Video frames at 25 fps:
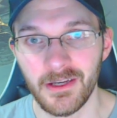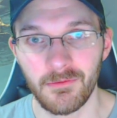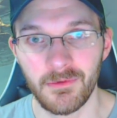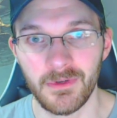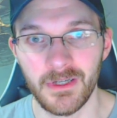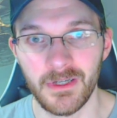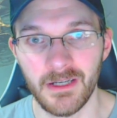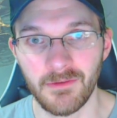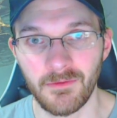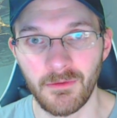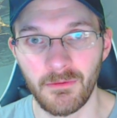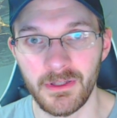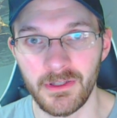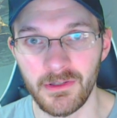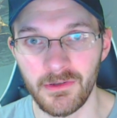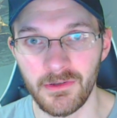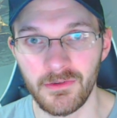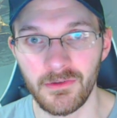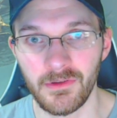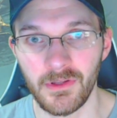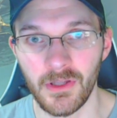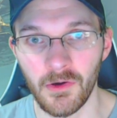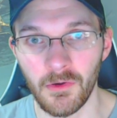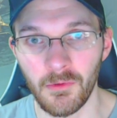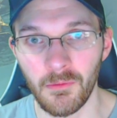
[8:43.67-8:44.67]
whenever we
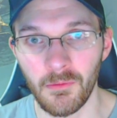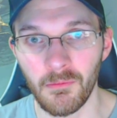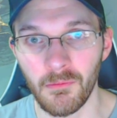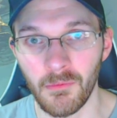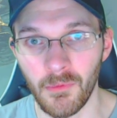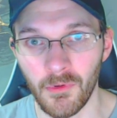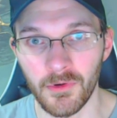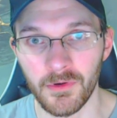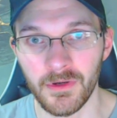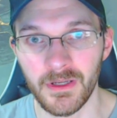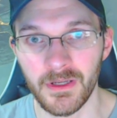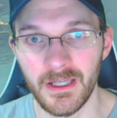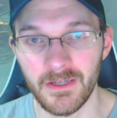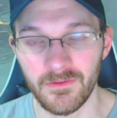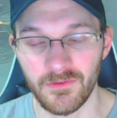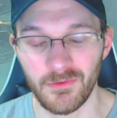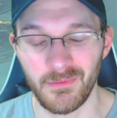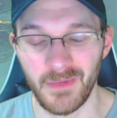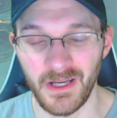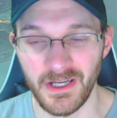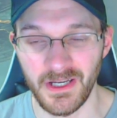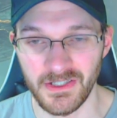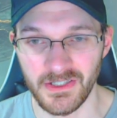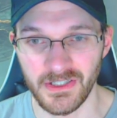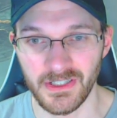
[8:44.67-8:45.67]
do know more
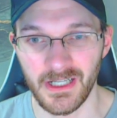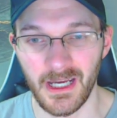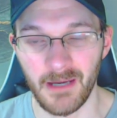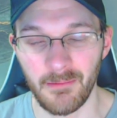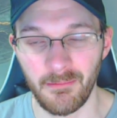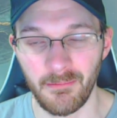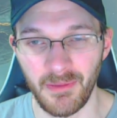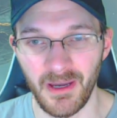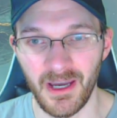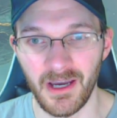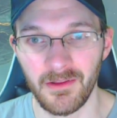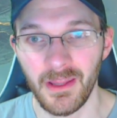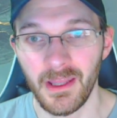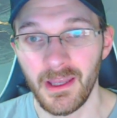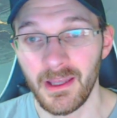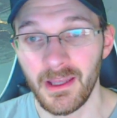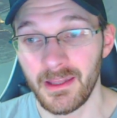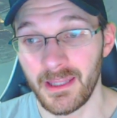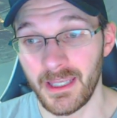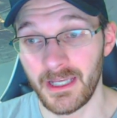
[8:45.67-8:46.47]
information about